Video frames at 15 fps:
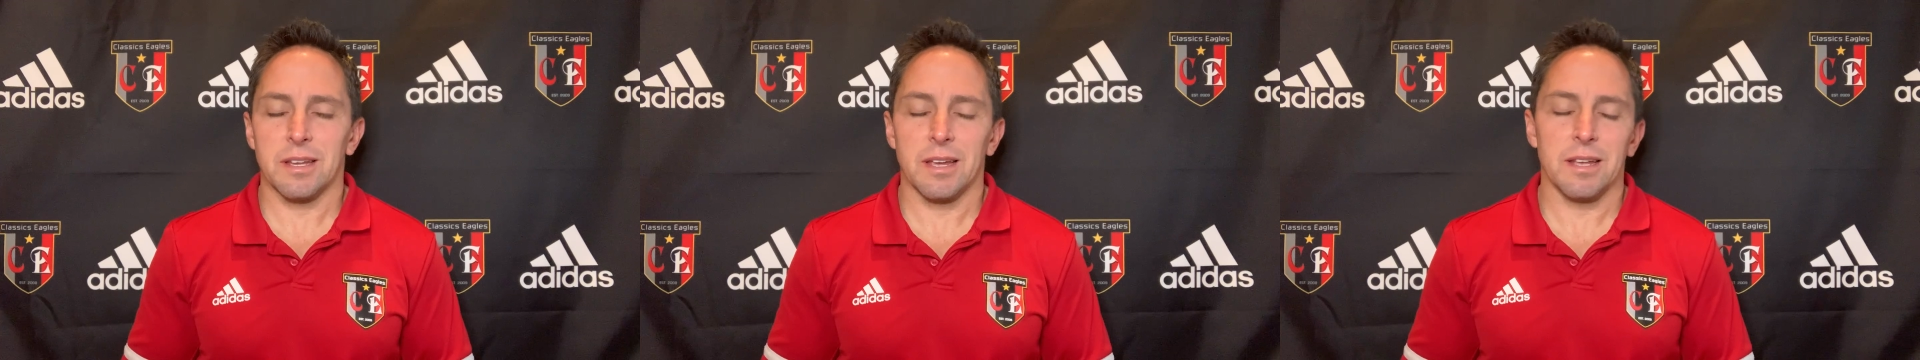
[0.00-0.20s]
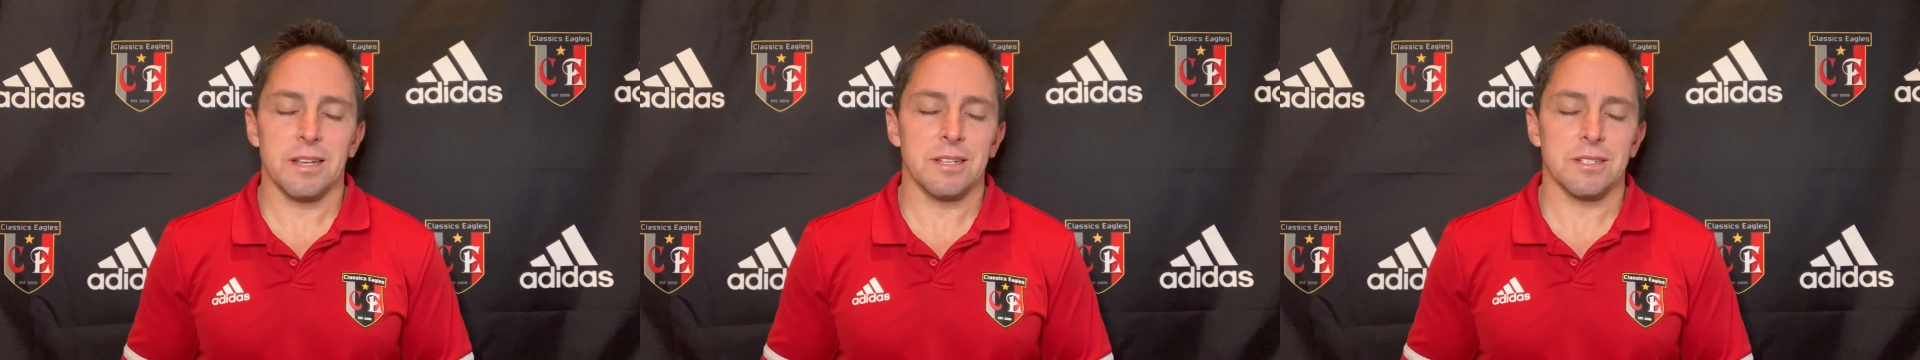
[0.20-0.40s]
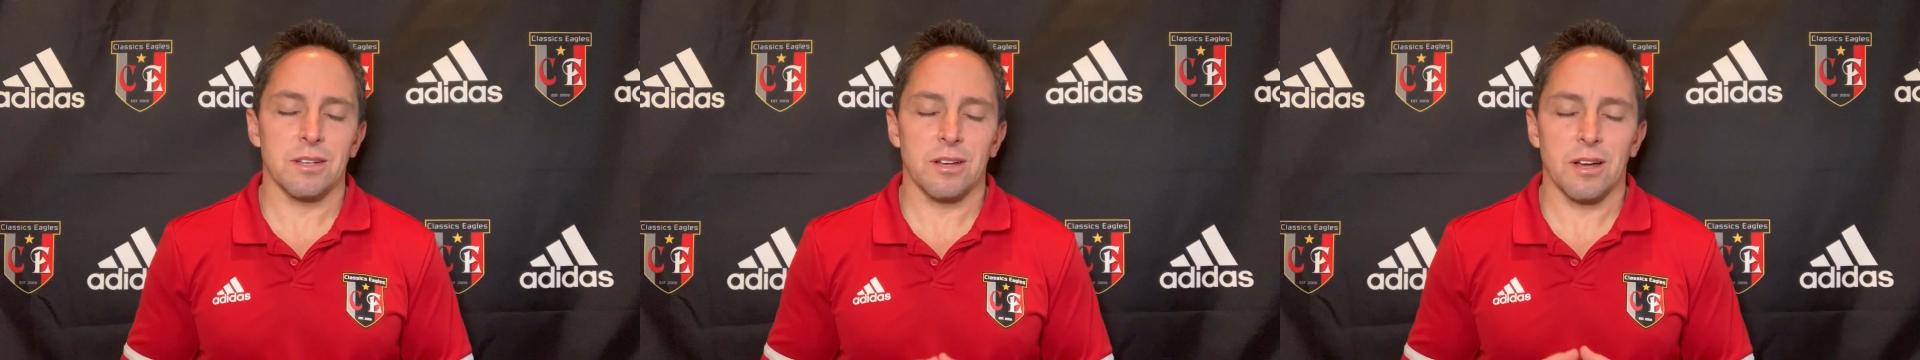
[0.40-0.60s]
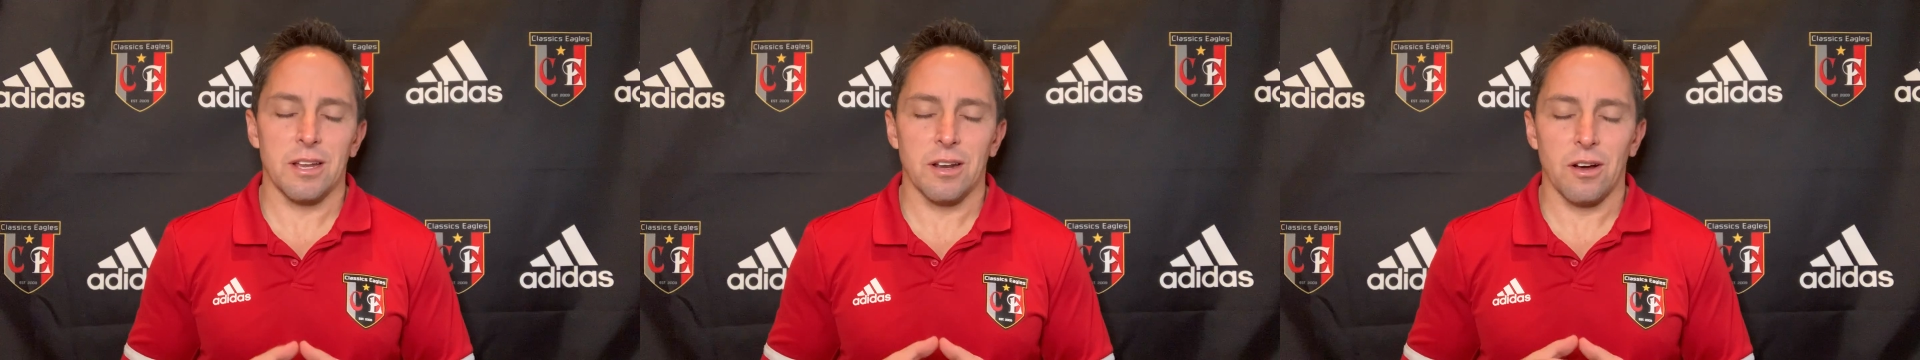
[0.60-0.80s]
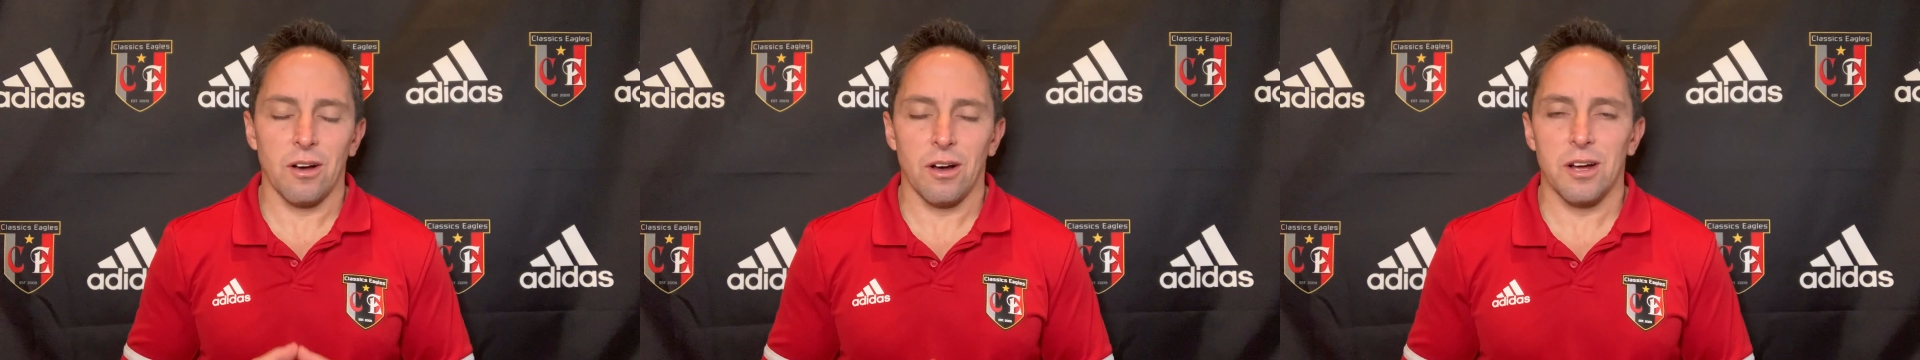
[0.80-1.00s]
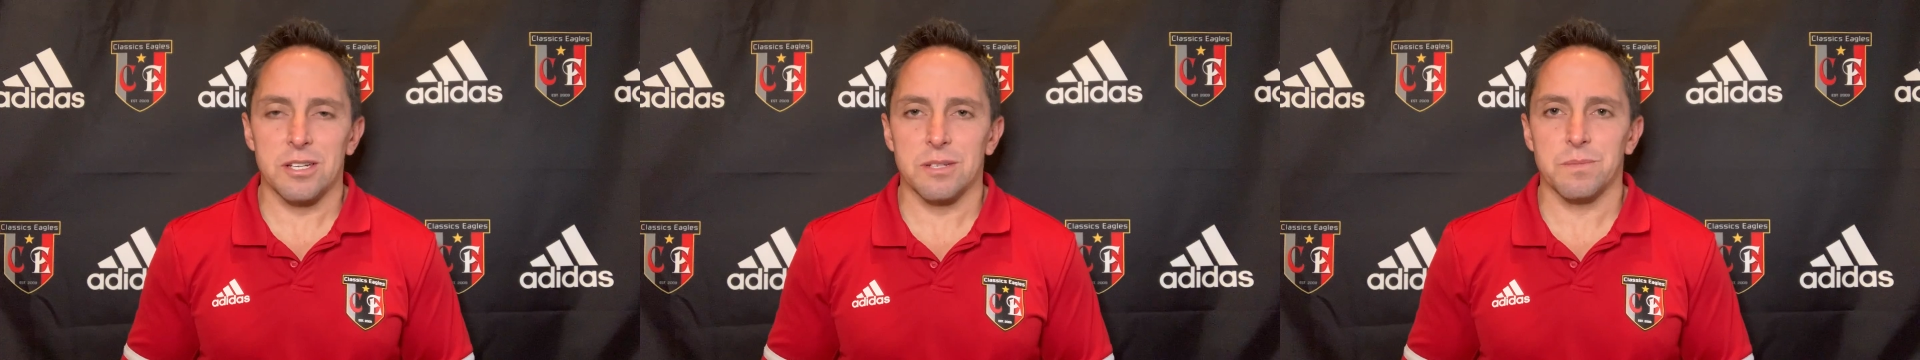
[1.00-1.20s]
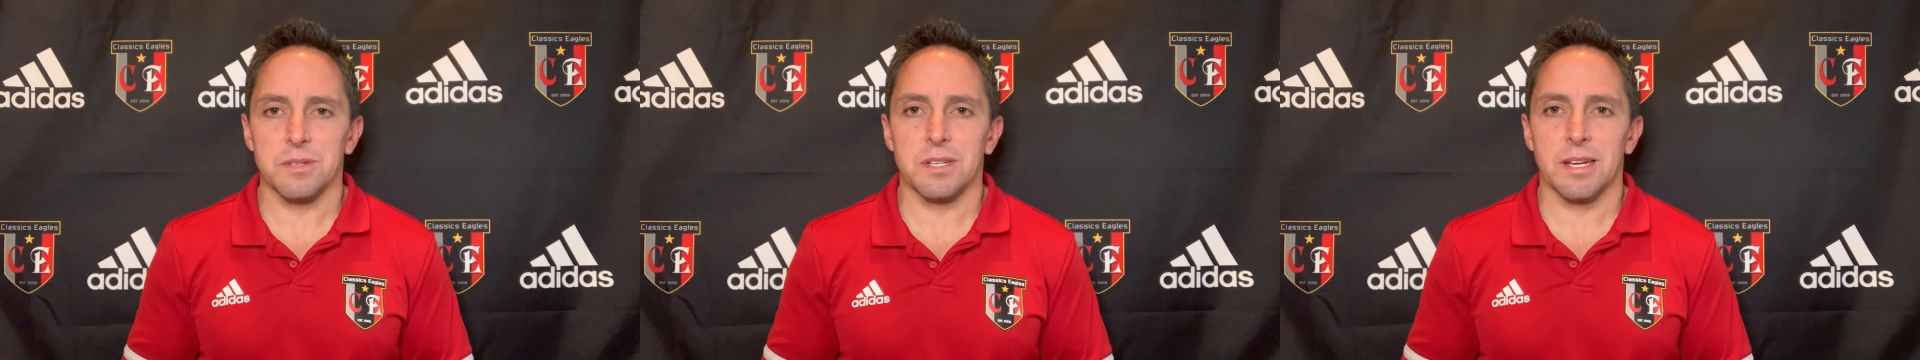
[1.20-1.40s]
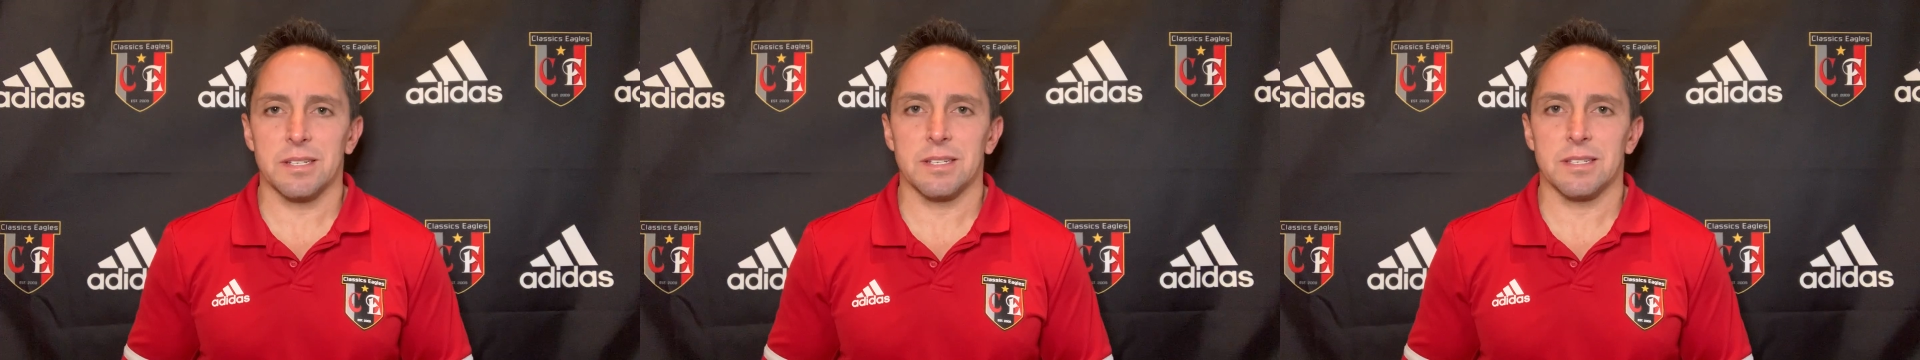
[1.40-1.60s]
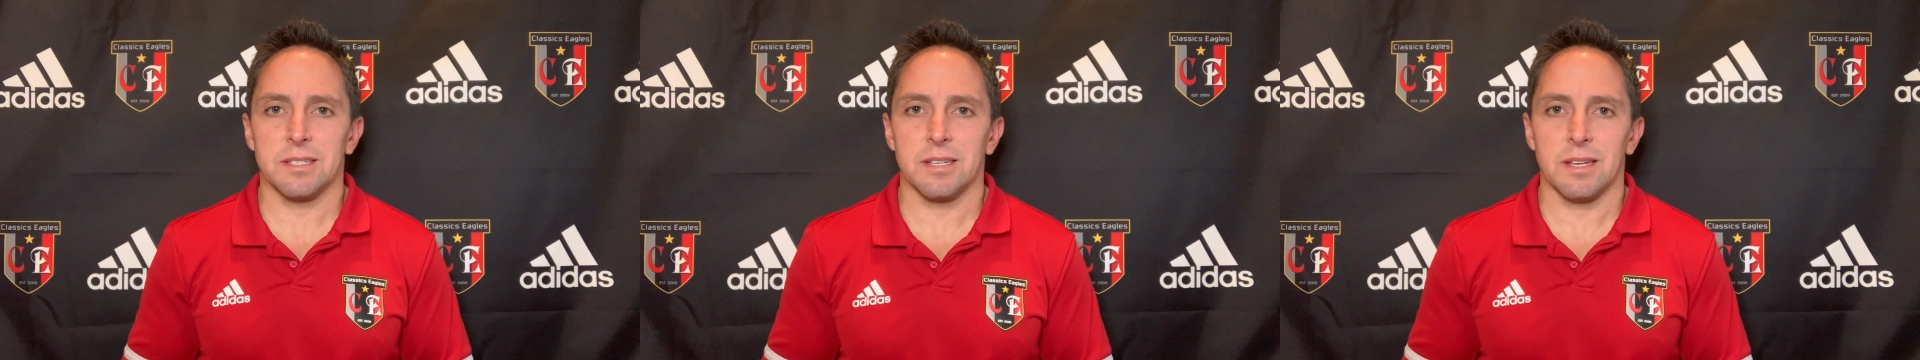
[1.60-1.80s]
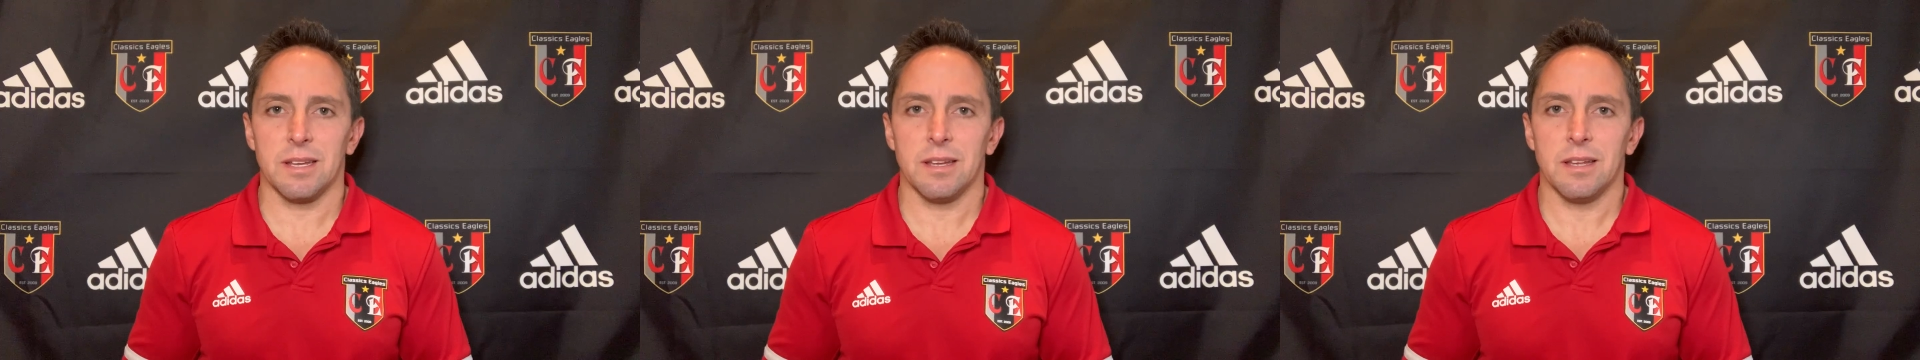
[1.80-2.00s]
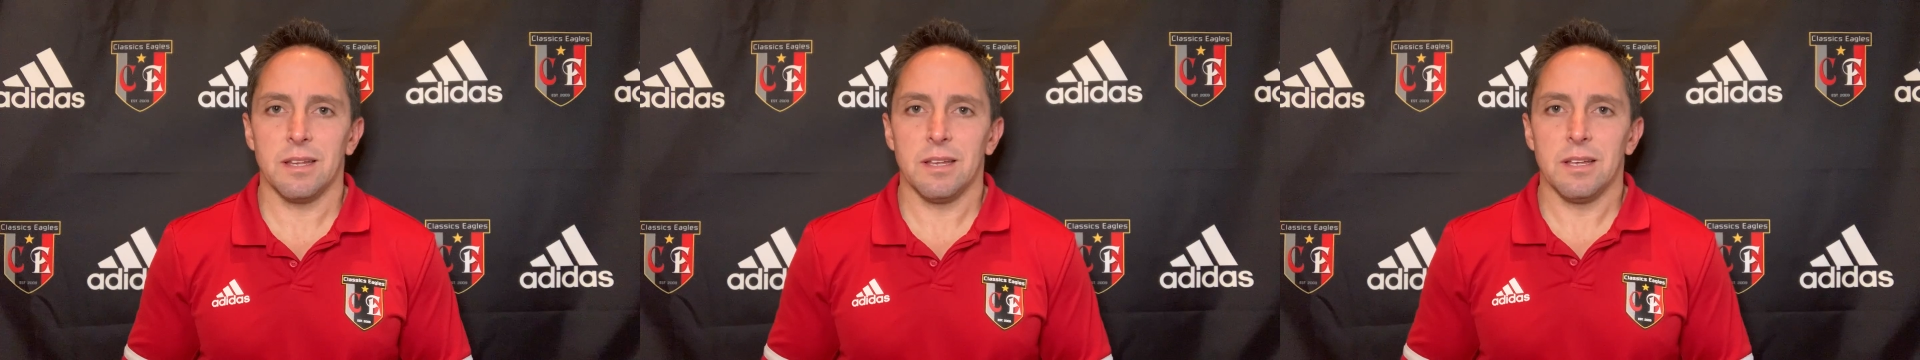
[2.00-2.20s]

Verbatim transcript: It is an awesome sight to see.